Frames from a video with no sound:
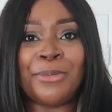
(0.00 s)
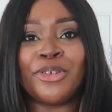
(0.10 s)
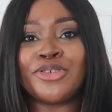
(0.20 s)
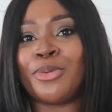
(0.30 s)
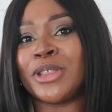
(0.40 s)
I'm
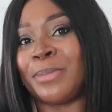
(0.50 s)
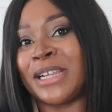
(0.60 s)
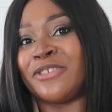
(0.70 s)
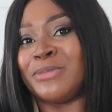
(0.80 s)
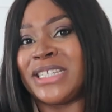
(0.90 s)
not sure what the
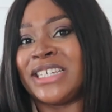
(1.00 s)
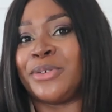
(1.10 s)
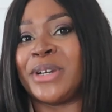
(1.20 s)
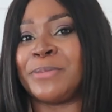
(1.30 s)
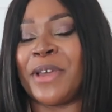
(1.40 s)
blend of
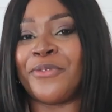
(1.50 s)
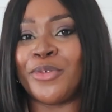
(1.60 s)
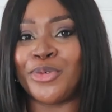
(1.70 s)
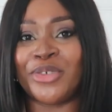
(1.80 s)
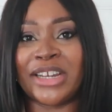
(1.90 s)
material is, but it
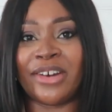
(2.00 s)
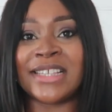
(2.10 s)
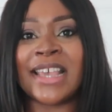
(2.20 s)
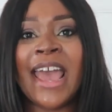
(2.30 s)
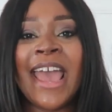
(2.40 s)
feels really nice.